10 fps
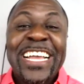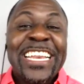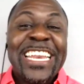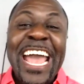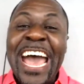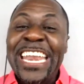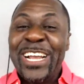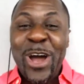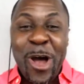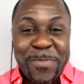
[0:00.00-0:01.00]
they had to
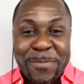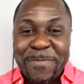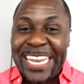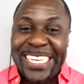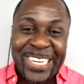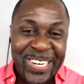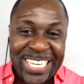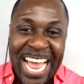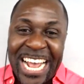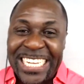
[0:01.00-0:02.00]
call me about 2
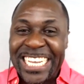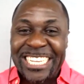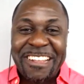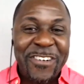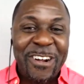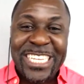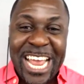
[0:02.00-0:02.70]
times because the first